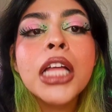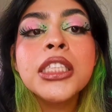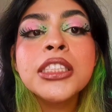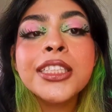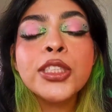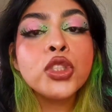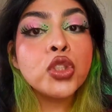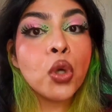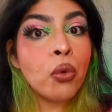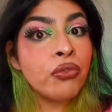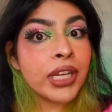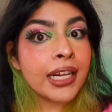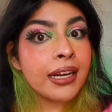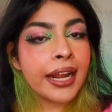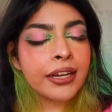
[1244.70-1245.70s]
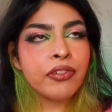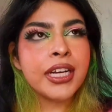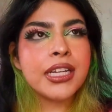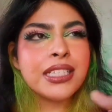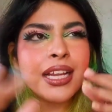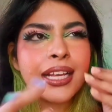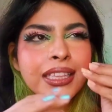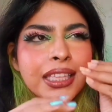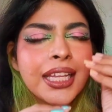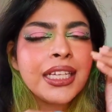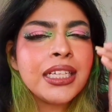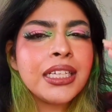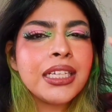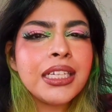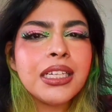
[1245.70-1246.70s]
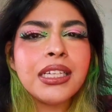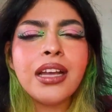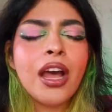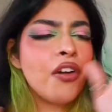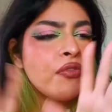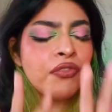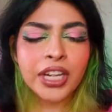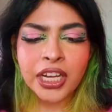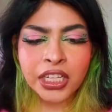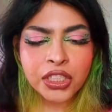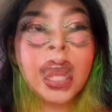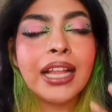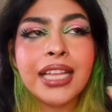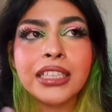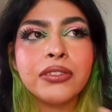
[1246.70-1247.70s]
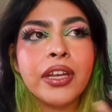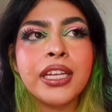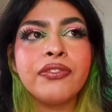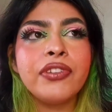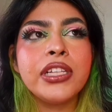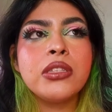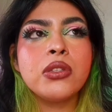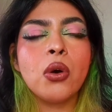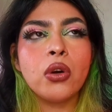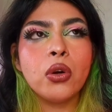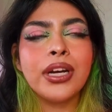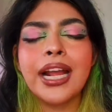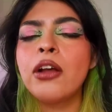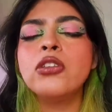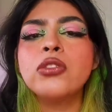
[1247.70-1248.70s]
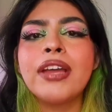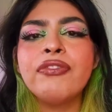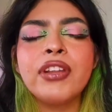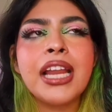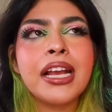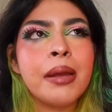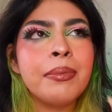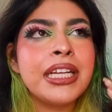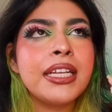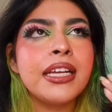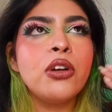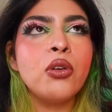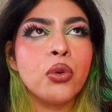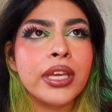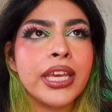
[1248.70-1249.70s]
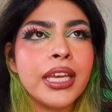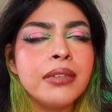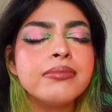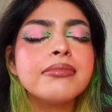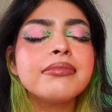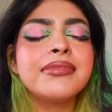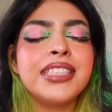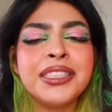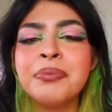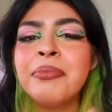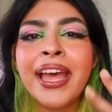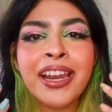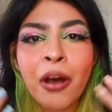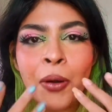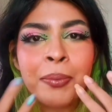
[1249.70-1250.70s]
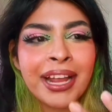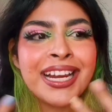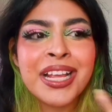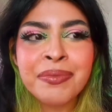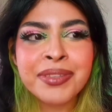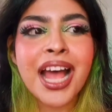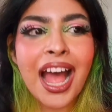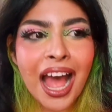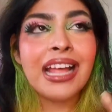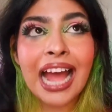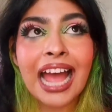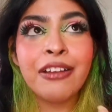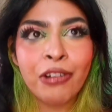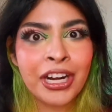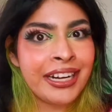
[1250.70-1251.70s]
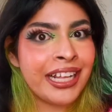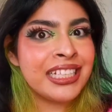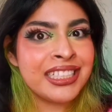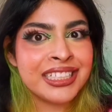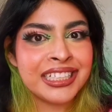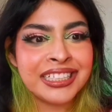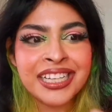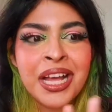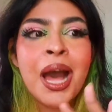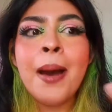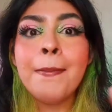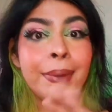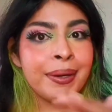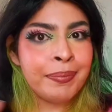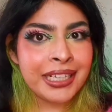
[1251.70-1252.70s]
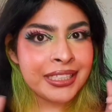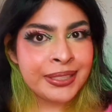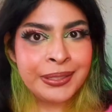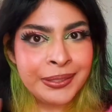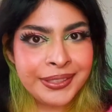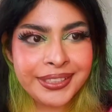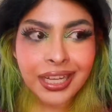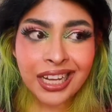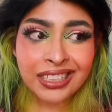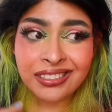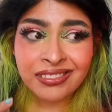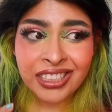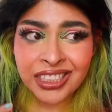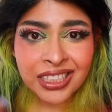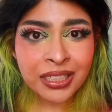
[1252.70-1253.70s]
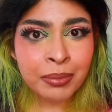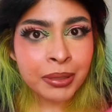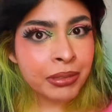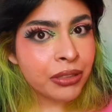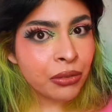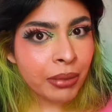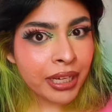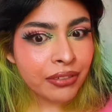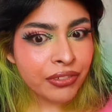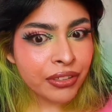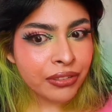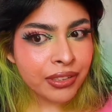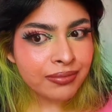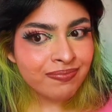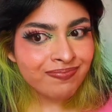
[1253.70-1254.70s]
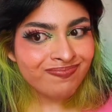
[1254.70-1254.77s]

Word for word: this is so freaking lightweight it's like thin finish and that's why it feels so good and also i feel like i'm eating cookie This smell on my lips i want to test it but please don't i don't want to kill people through my reviews